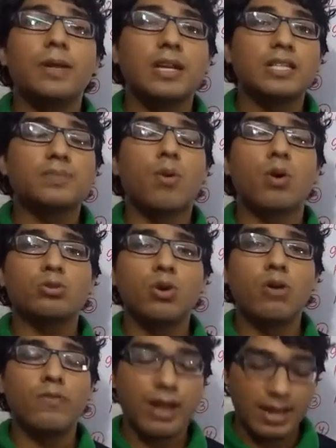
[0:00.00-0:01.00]
disposed
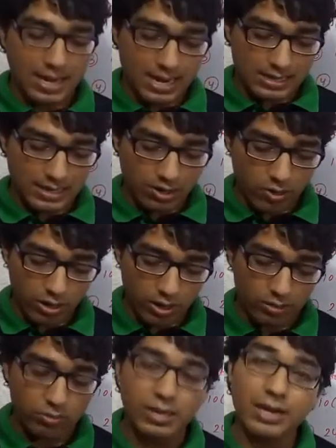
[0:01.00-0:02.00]
of as
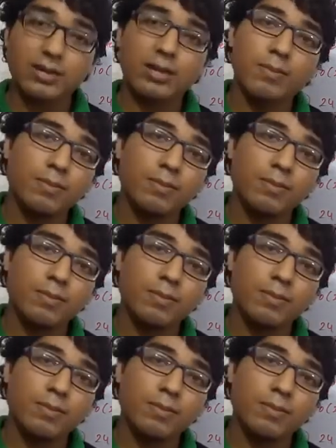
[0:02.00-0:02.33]
according to section